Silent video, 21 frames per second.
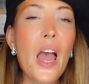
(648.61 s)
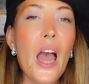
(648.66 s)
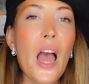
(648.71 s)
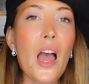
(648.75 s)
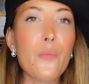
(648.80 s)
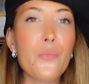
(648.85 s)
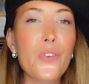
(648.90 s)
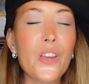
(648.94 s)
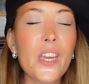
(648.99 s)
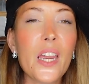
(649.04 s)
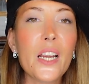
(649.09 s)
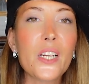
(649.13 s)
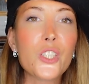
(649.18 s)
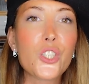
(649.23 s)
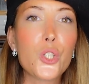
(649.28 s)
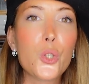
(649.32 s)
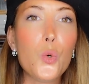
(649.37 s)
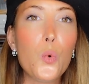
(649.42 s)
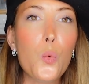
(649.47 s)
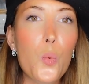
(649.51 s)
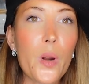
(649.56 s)
I'm thinking
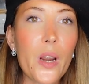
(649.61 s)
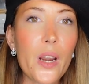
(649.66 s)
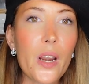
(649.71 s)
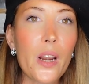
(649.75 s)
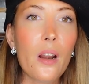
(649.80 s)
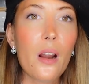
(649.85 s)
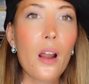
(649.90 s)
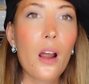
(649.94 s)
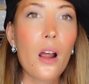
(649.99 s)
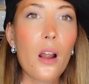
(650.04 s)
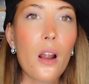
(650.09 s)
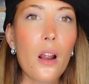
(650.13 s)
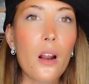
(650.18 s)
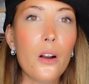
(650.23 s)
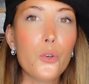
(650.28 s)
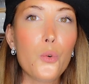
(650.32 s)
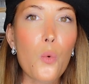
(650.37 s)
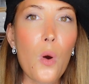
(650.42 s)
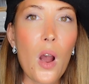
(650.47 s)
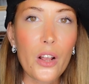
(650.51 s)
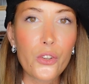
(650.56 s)
to wear
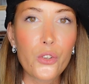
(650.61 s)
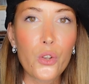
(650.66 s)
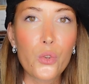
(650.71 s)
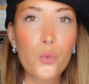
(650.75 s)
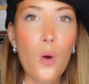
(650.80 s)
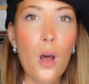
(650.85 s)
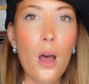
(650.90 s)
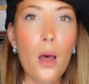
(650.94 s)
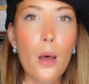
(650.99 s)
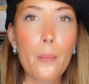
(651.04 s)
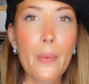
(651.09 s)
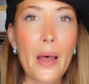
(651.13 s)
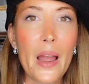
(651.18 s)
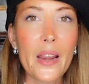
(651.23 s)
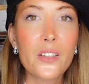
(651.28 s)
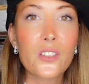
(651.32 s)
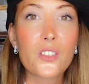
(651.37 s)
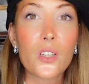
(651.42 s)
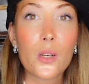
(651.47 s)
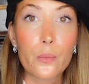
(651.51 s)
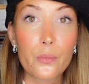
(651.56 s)
Noir de Noir by
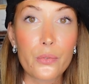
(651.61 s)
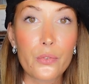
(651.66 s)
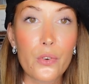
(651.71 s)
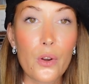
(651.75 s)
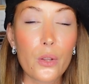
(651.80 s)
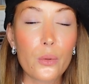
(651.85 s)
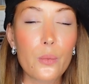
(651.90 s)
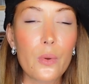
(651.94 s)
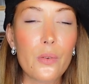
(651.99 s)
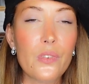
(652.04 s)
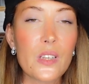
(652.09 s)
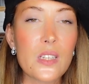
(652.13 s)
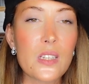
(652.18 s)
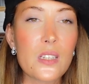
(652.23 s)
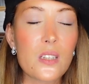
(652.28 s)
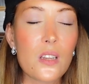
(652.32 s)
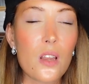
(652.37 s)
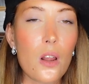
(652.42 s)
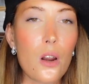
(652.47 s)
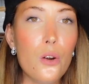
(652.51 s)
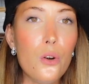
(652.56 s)
Tom Ford with
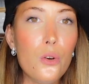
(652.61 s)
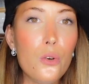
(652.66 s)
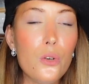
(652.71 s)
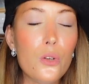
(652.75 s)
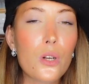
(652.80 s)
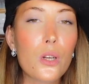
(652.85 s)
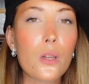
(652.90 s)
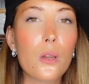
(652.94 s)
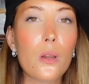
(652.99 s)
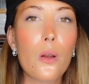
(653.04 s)
this look.